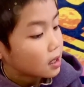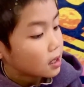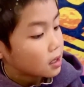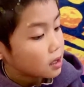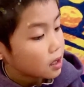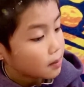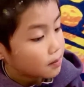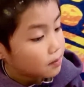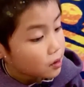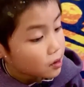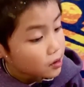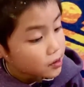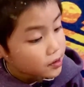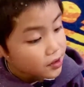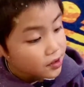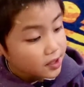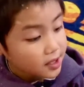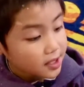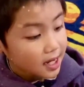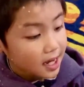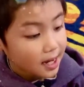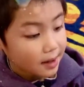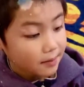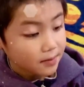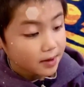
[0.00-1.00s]
The boosters
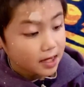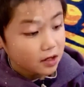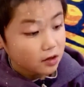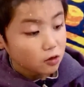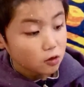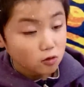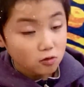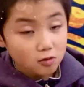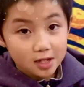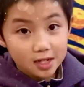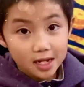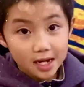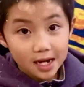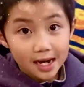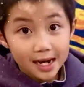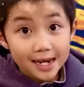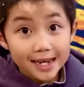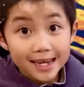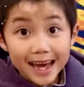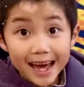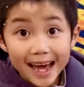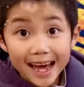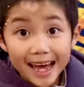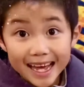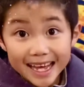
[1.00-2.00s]
can be used
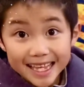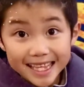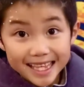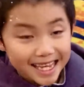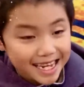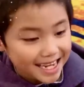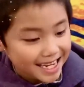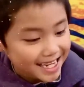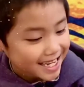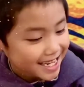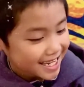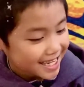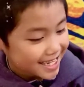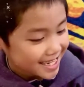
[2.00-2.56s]
again.